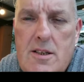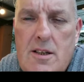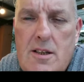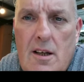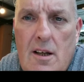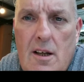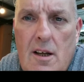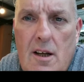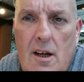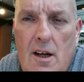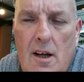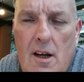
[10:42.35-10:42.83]

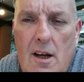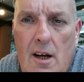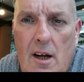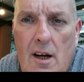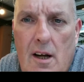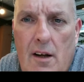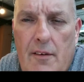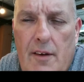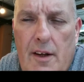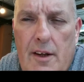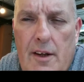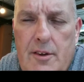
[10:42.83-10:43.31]
They do
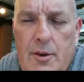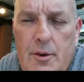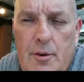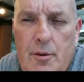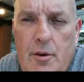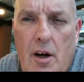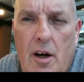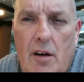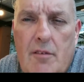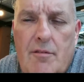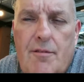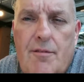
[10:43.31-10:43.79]

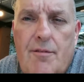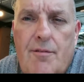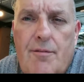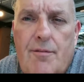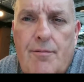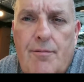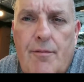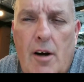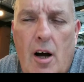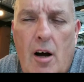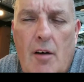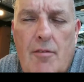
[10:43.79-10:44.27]
a
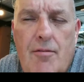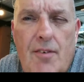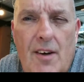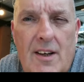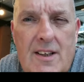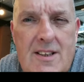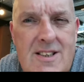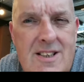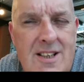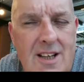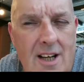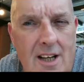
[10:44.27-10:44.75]
fantastic
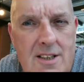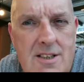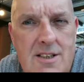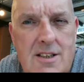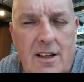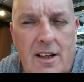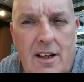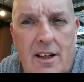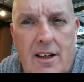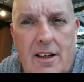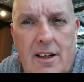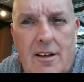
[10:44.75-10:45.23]

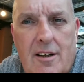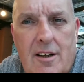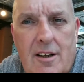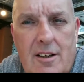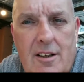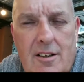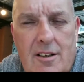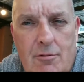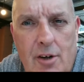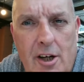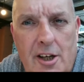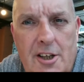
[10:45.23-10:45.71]
range of
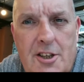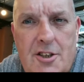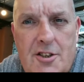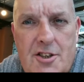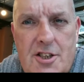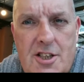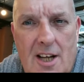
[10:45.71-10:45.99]
salads